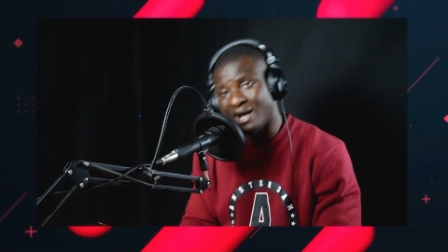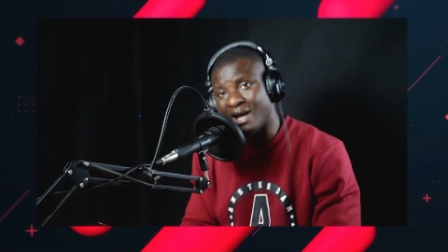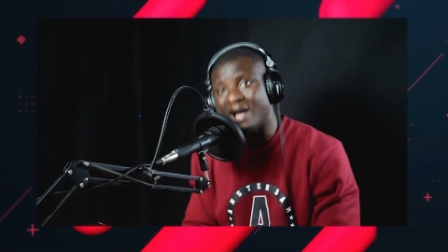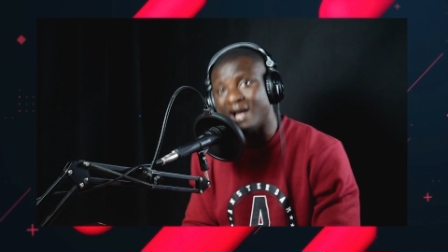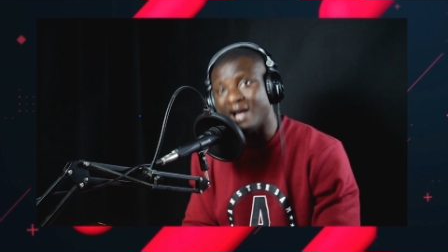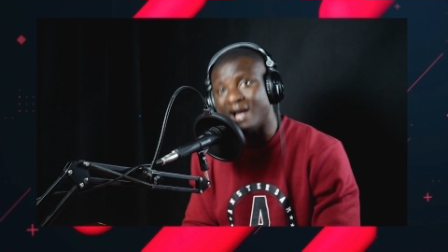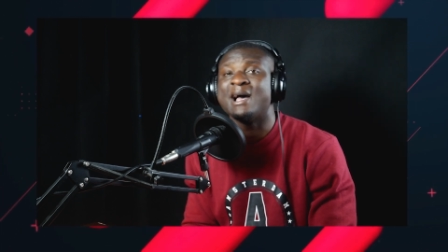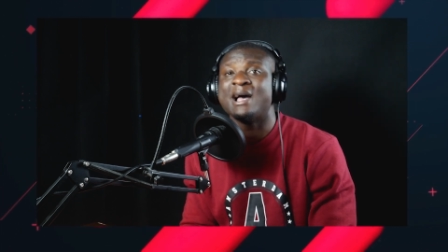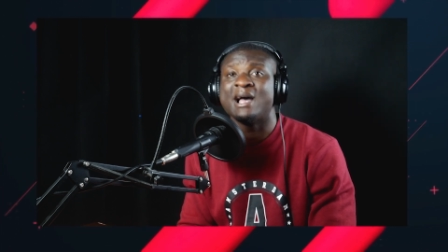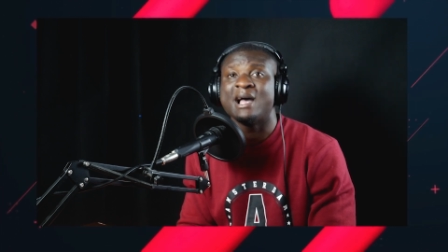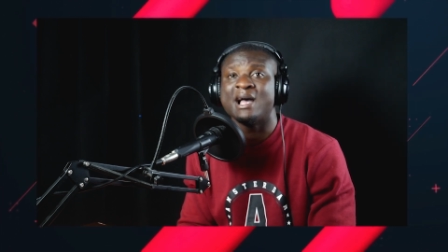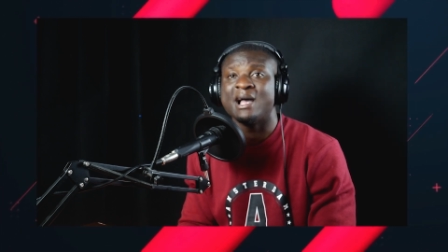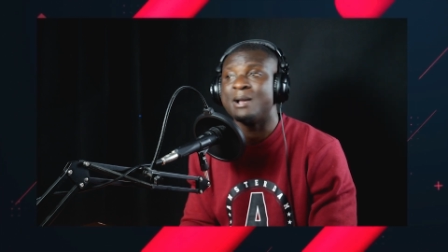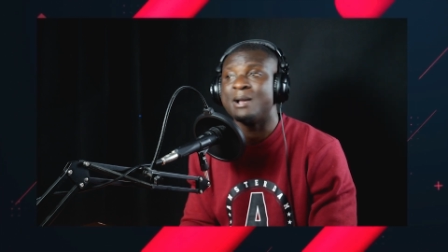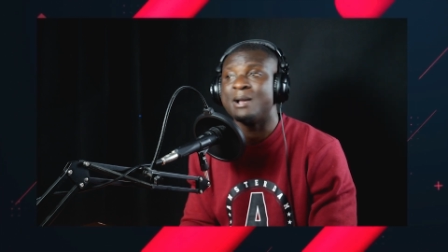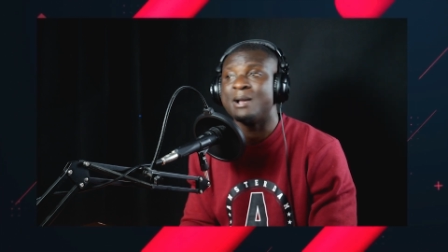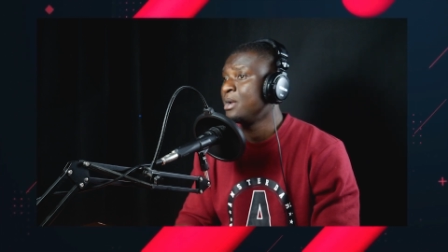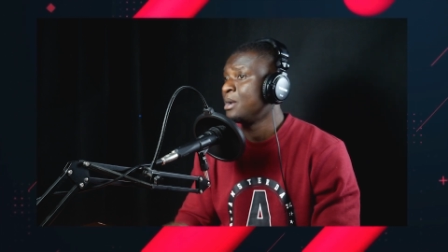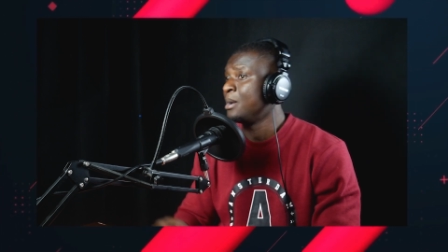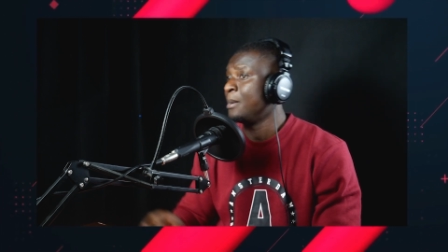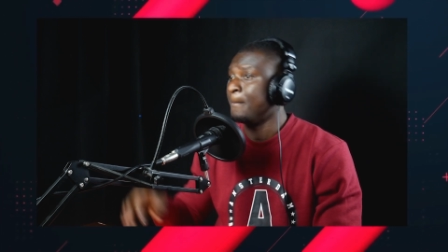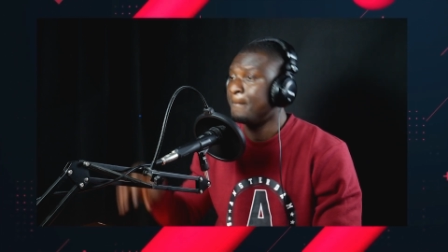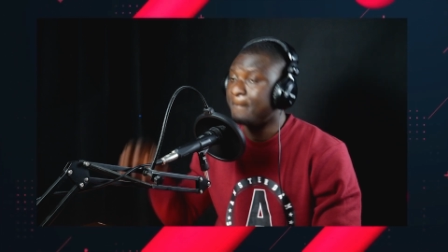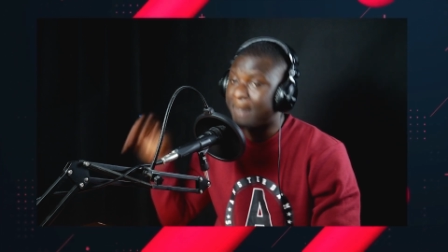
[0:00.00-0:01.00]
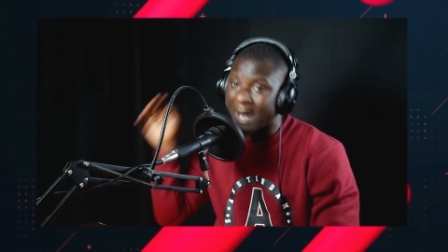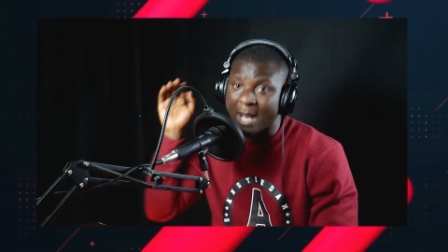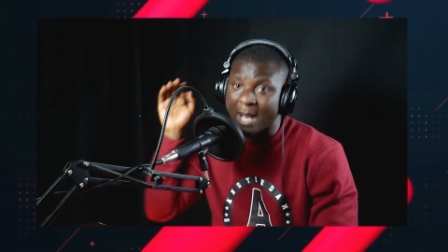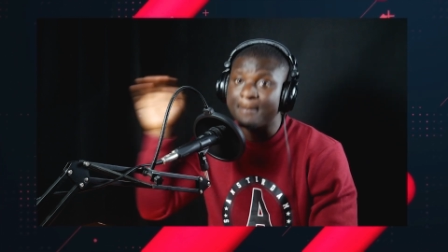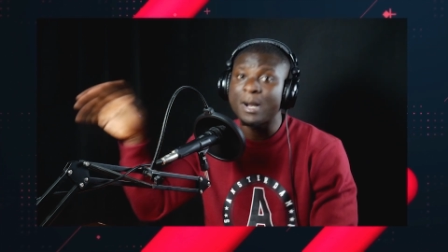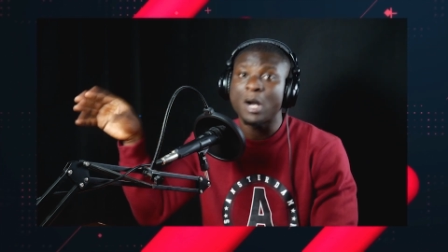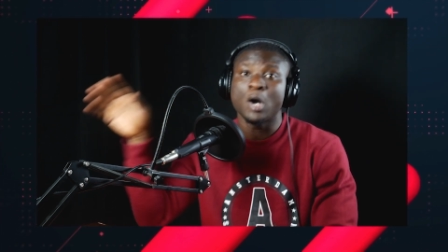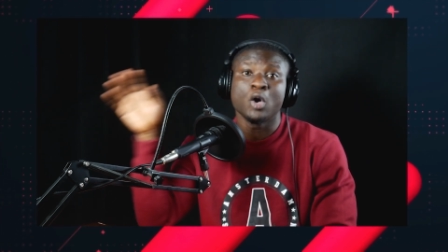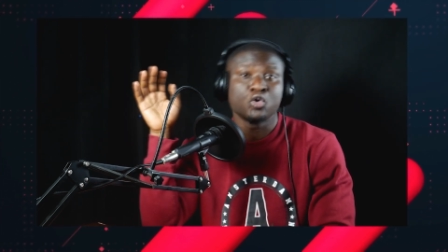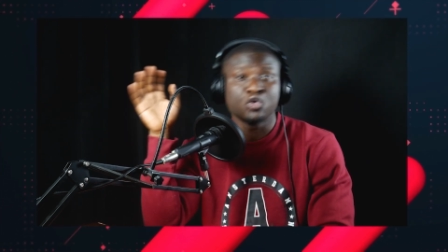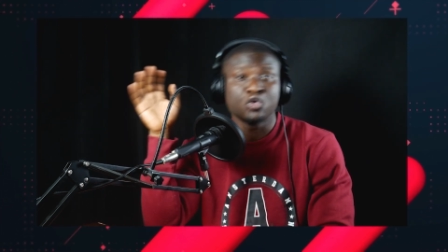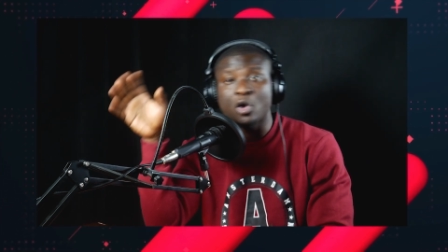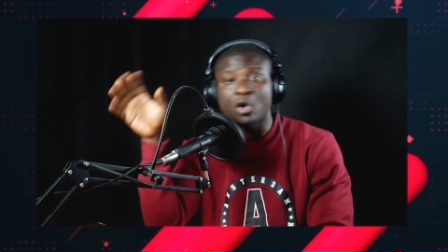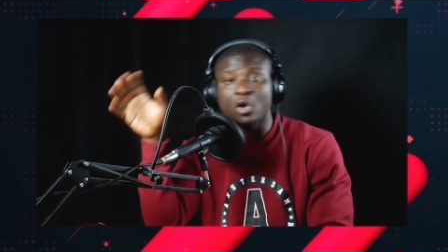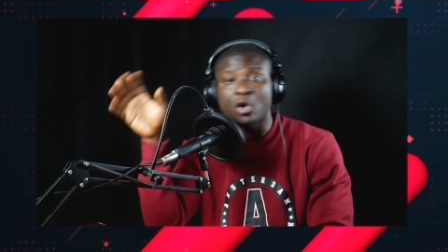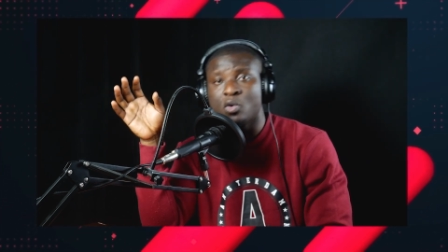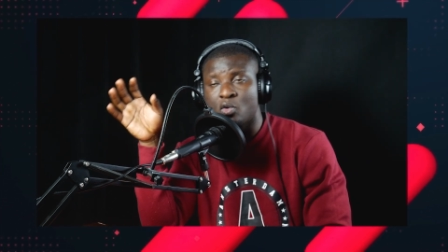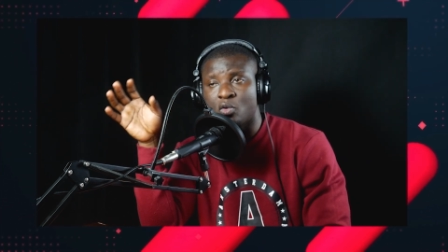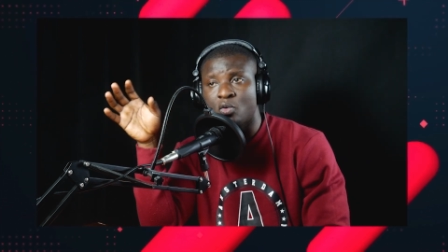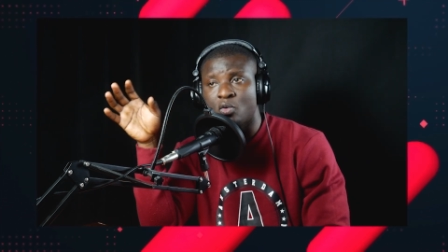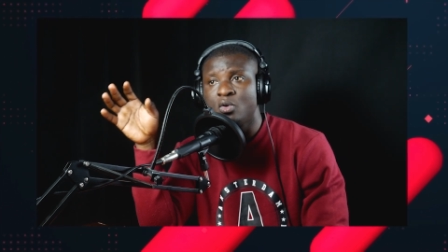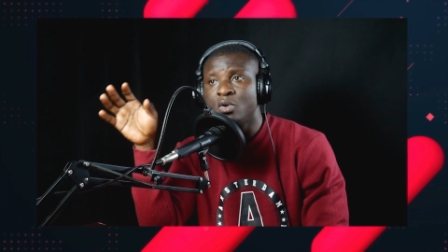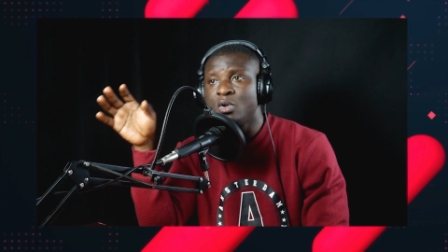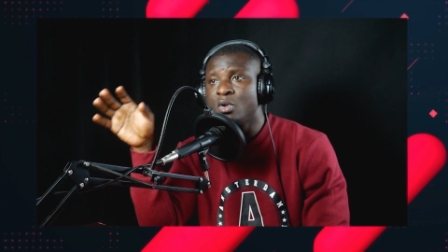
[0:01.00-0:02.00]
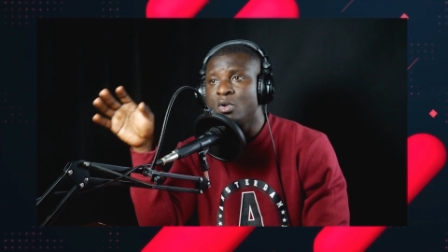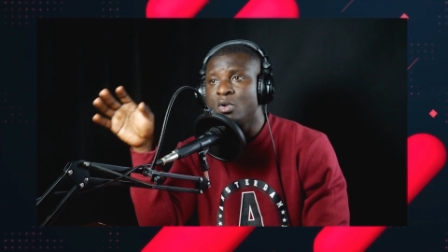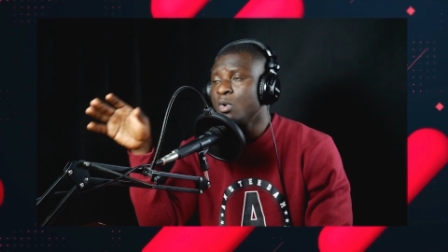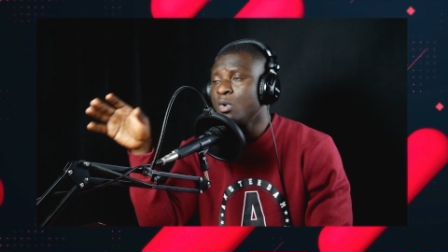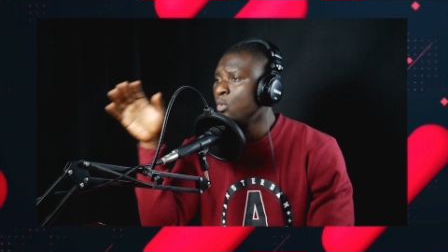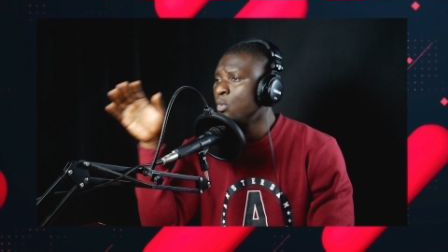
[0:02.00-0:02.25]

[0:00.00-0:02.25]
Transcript: ha ba ma odowo no